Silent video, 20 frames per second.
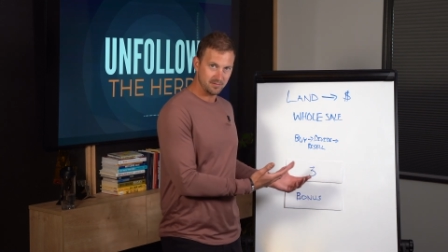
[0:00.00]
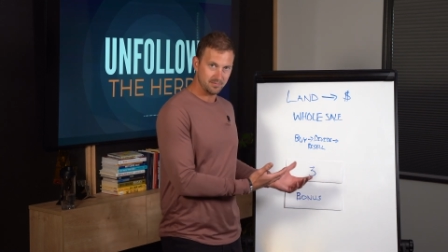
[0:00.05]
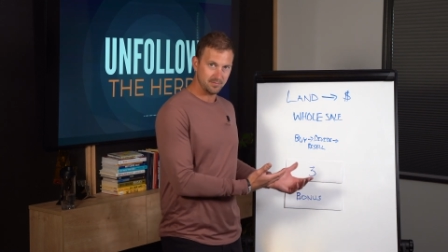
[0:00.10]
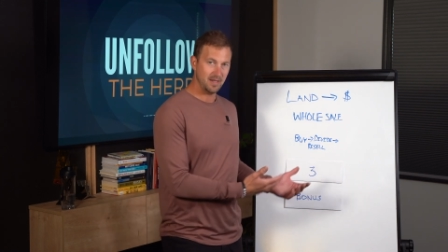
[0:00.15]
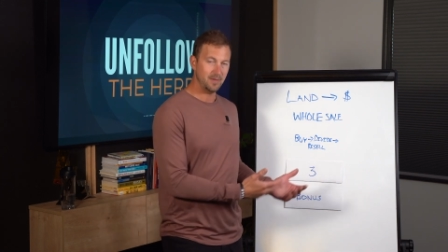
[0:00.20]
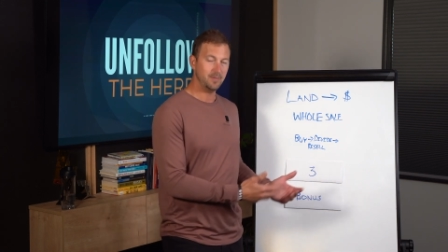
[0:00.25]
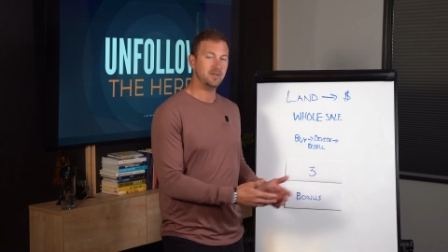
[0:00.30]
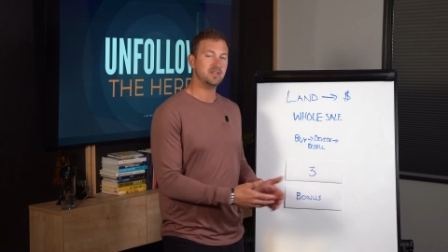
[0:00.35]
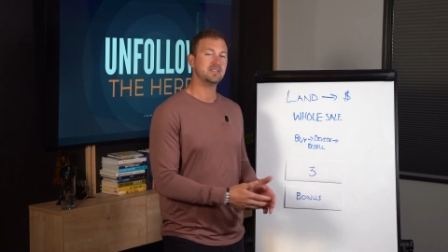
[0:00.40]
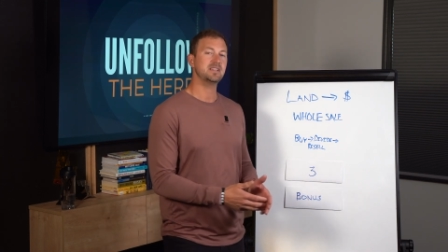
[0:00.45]

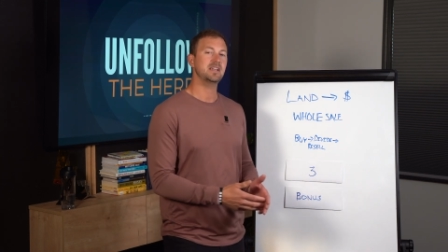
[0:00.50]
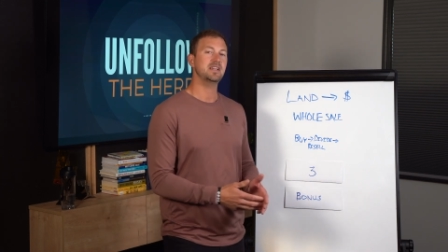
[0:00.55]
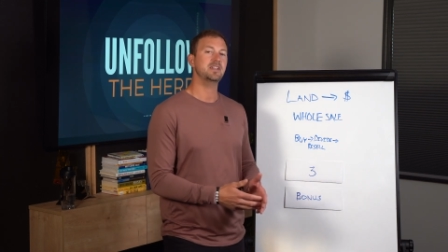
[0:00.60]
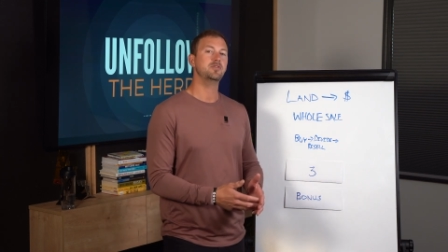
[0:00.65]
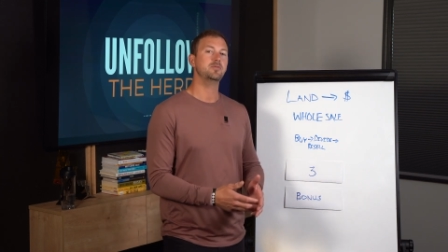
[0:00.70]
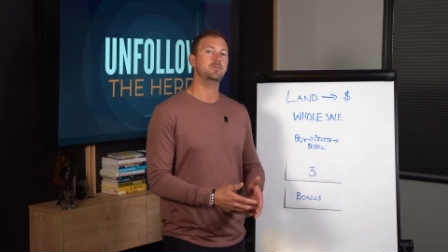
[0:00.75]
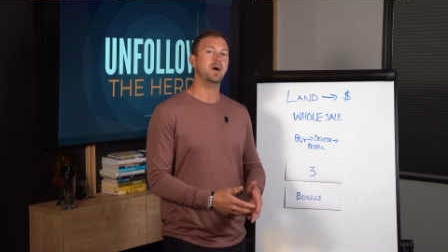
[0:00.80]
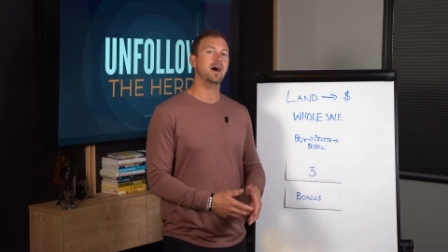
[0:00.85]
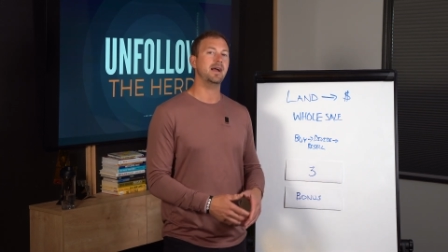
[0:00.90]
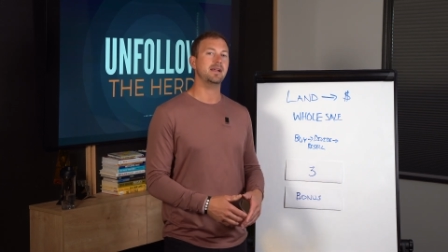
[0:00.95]
Maybe say you
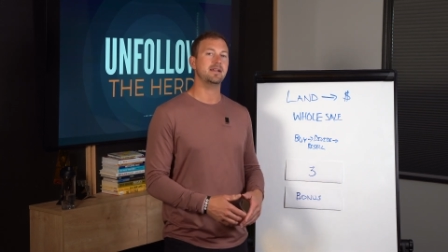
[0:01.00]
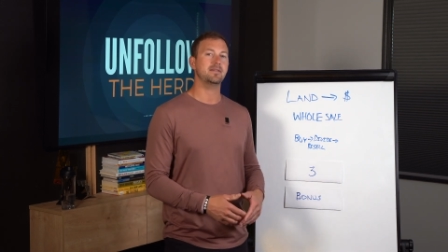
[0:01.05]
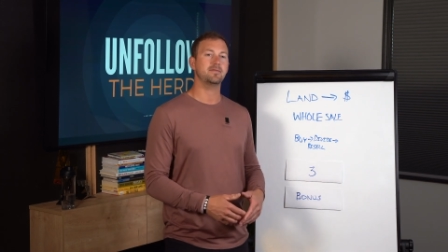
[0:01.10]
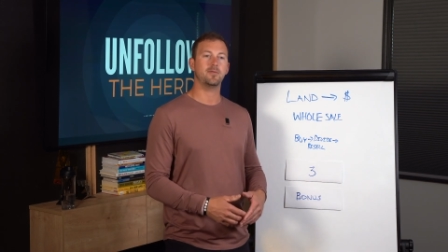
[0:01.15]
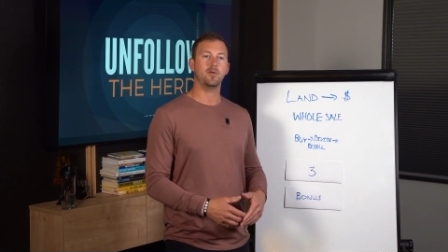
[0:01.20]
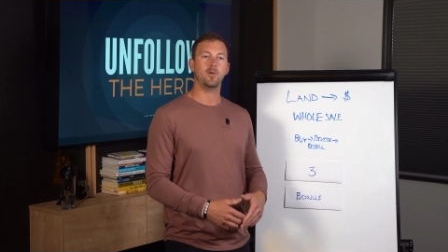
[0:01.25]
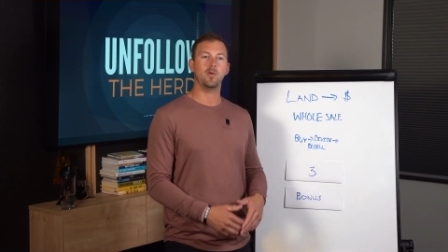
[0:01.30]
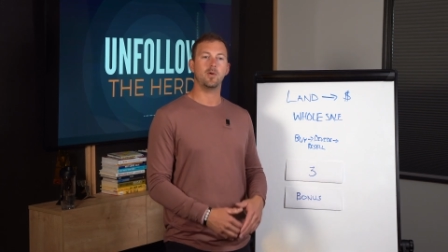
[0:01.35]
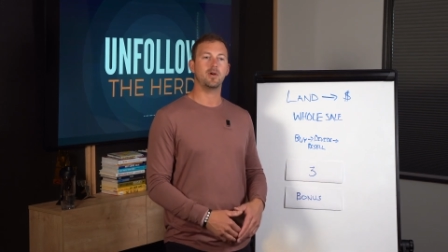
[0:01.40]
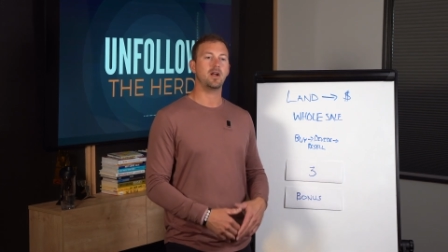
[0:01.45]
buy it
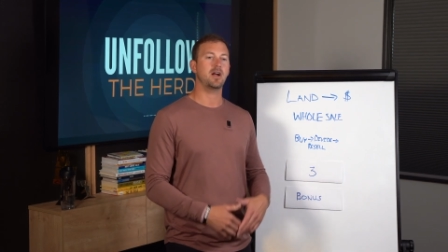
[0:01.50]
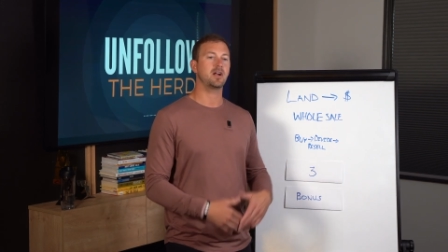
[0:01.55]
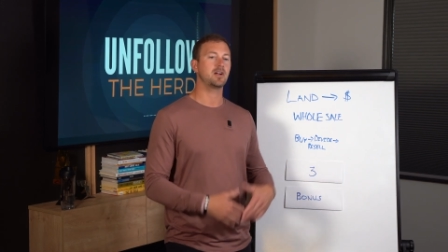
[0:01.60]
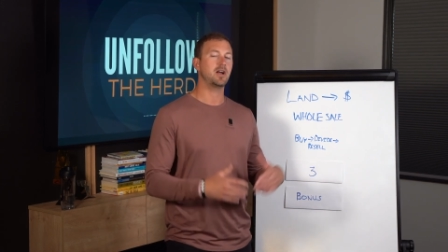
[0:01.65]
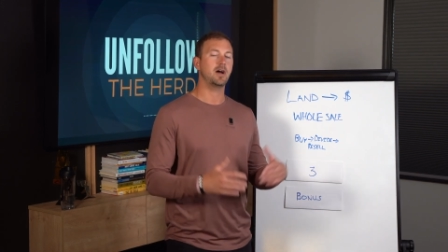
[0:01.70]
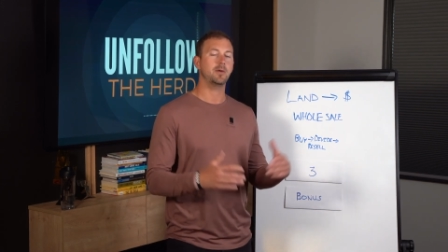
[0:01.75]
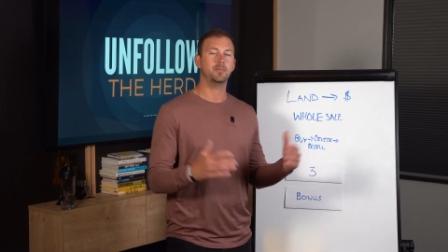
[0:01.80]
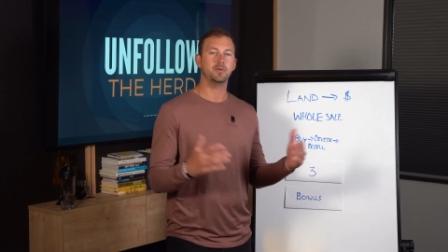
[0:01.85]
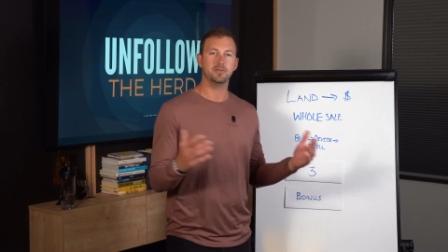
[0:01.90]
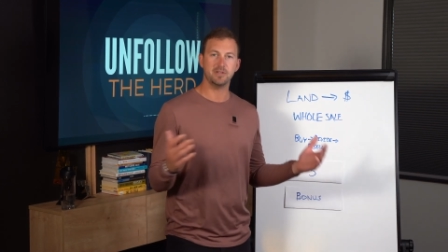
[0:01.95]
for a
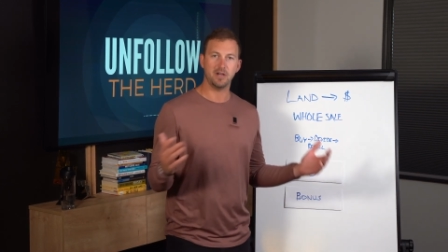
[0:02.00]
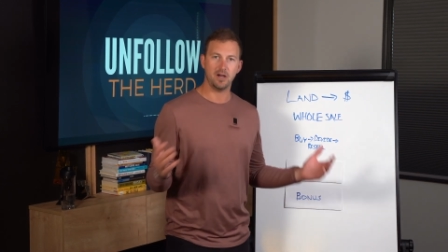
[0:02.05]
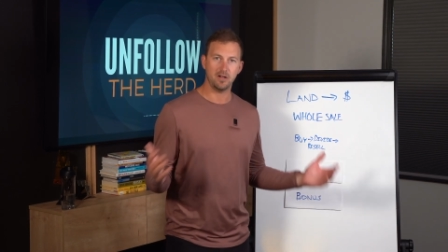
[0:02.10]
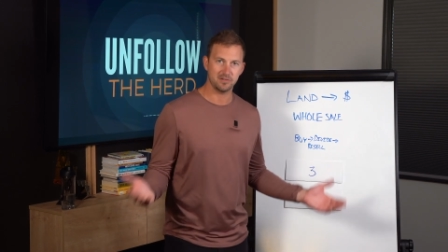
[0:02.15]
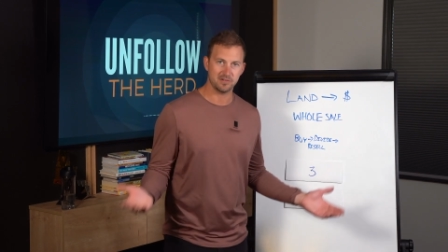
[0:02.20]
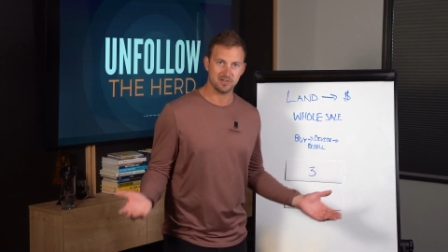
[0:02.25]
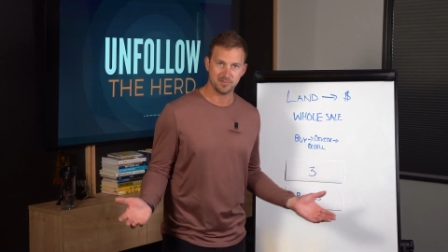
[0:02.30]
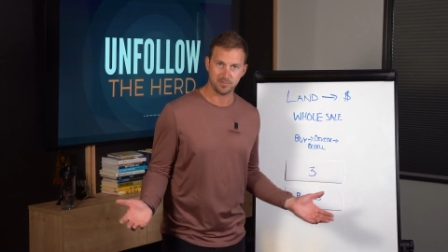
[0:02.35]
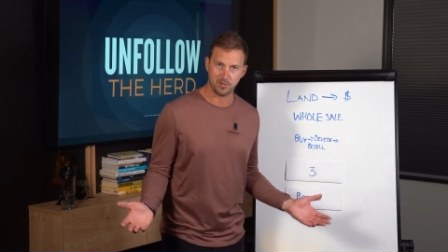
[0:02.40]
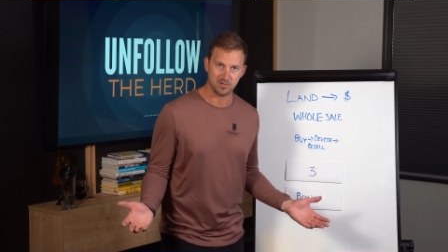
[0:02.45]
couple
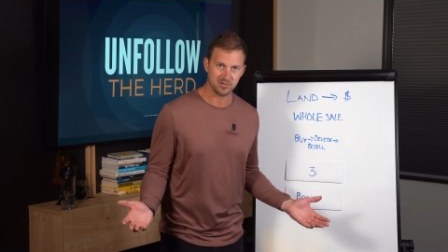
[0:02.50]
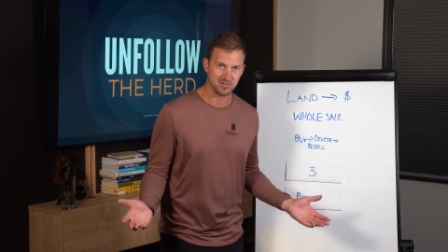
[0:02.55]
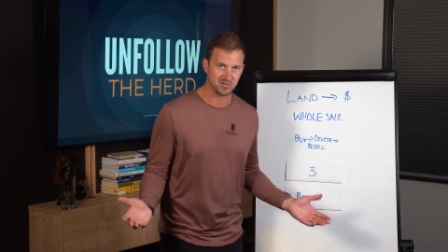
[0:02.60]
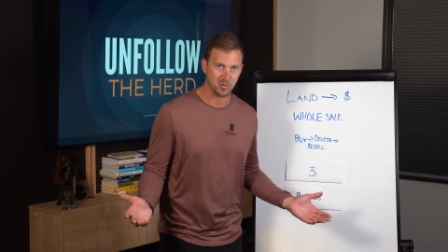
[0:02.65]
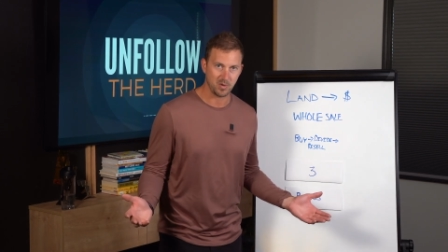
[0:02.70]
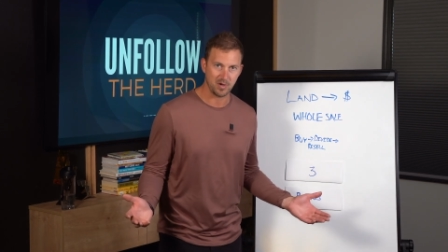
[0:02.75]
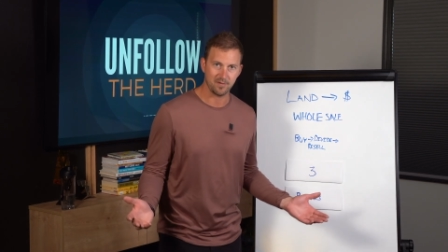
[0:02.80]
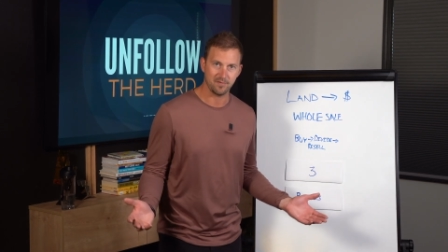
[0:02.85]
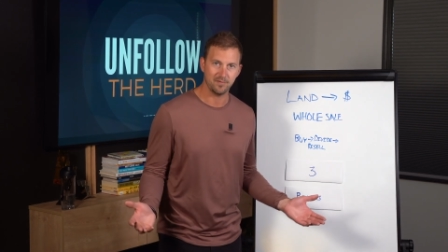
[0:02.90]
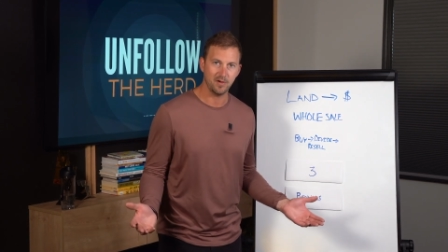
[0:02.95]
dollars per
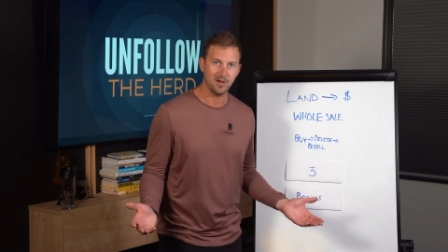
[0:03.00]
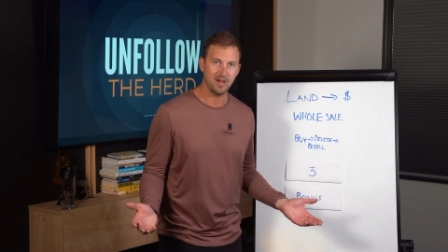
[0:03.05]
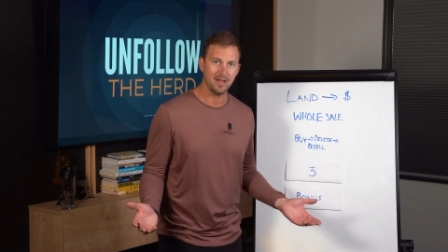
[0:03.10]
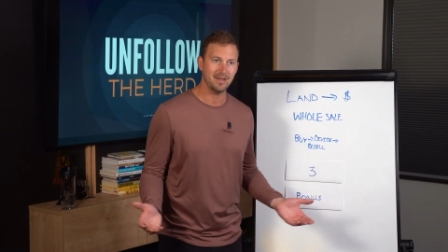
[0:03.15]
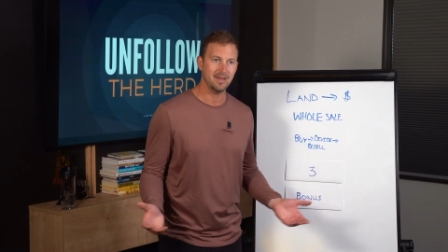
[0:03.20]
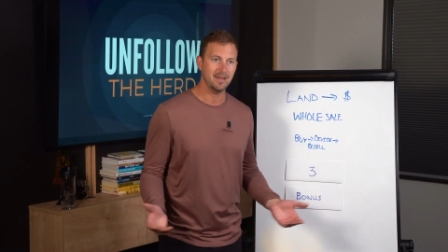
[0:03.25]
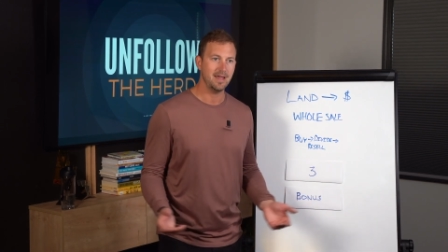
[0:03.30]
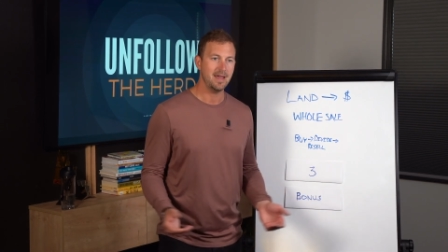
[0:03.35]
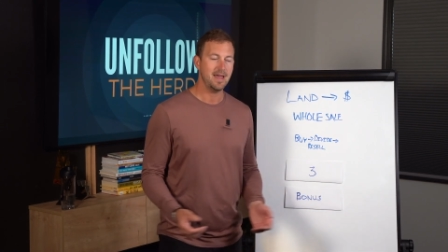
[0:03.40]
square foot,